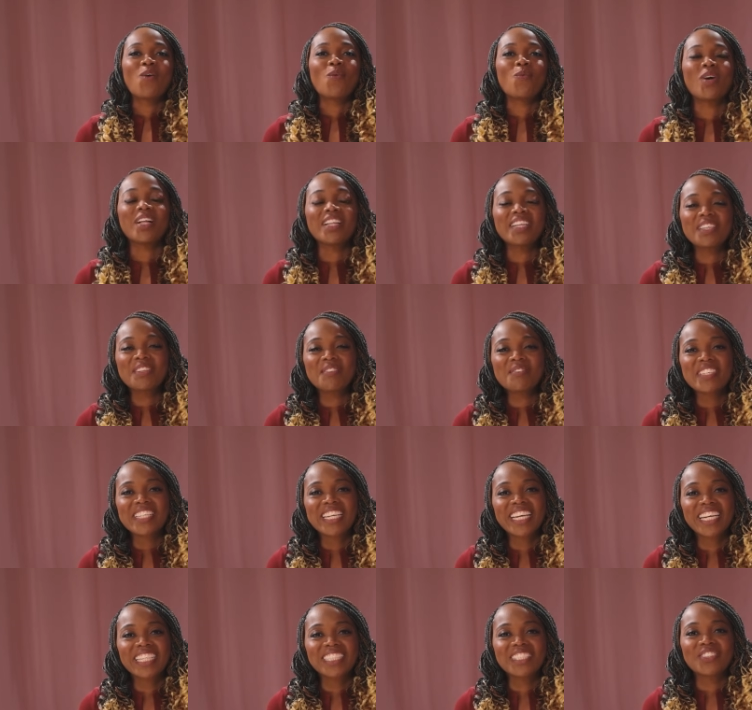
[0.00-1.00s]
Welcome to
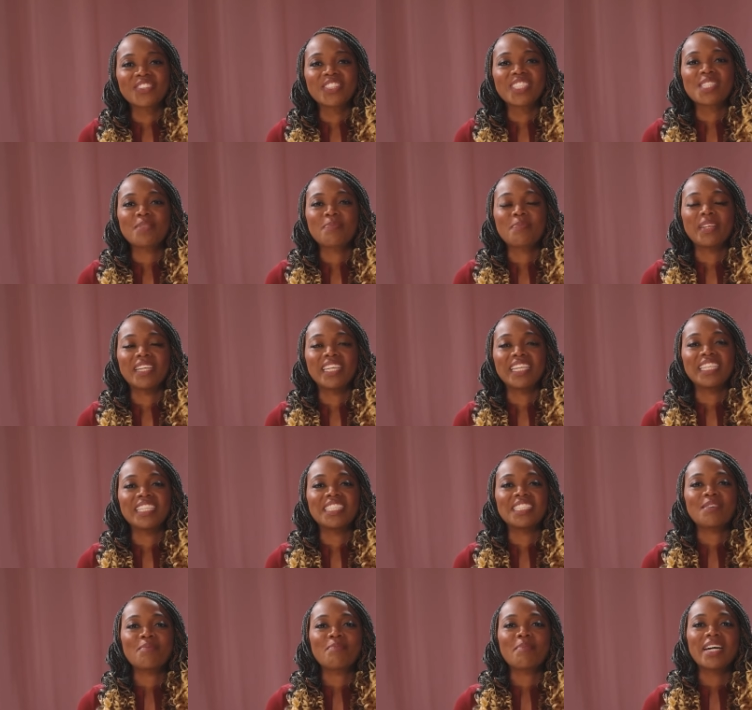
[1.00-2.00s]
Cancer
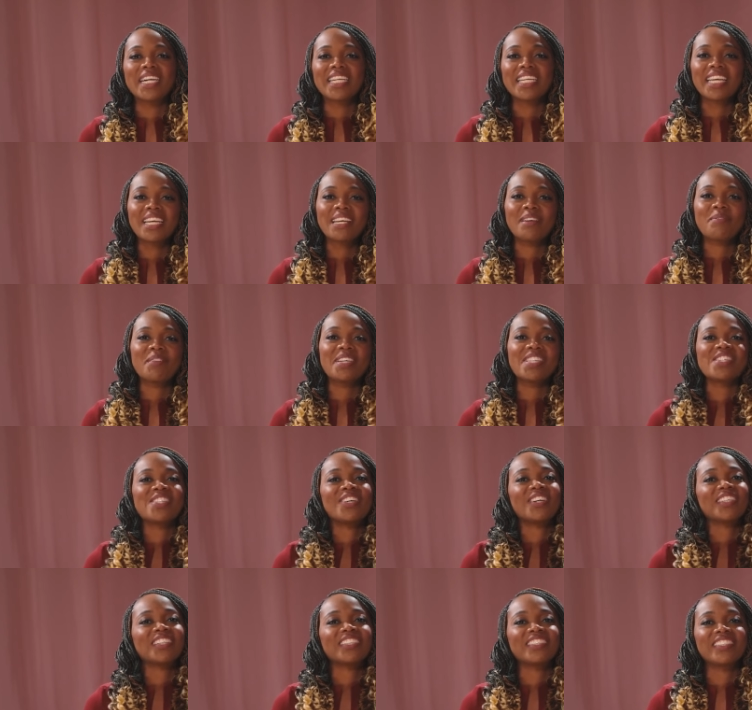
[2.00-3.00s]
Explained. My name is
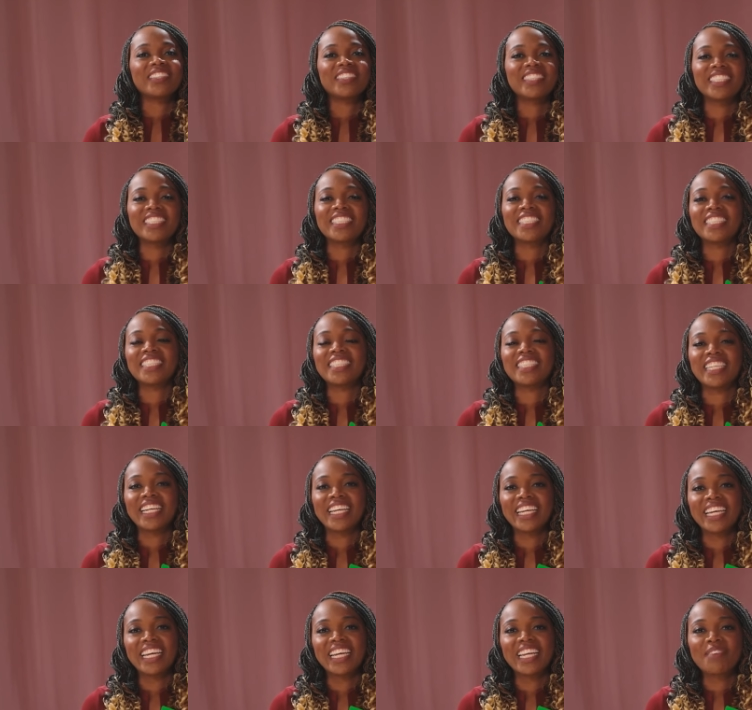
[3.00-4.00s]
Dr. Aziza
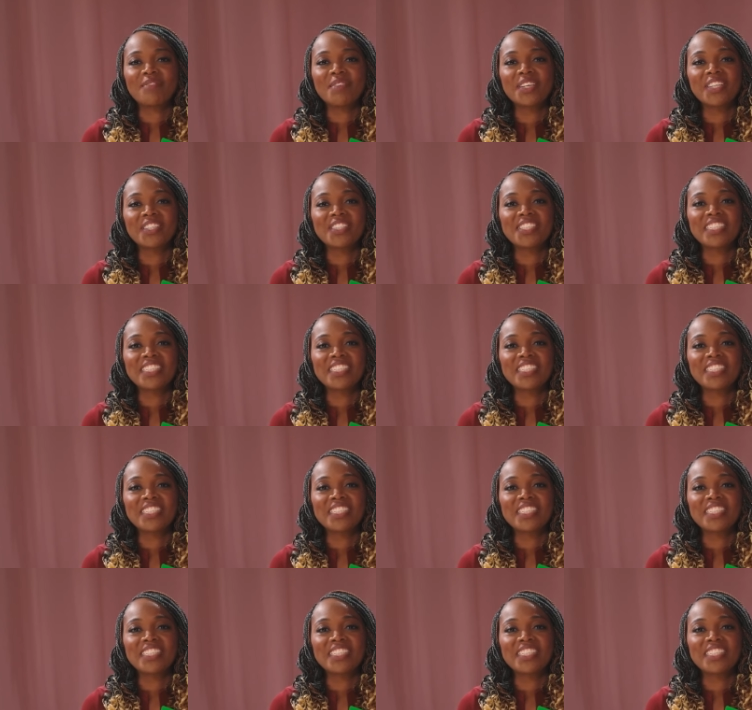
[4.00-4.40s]
Sesay, and I'm here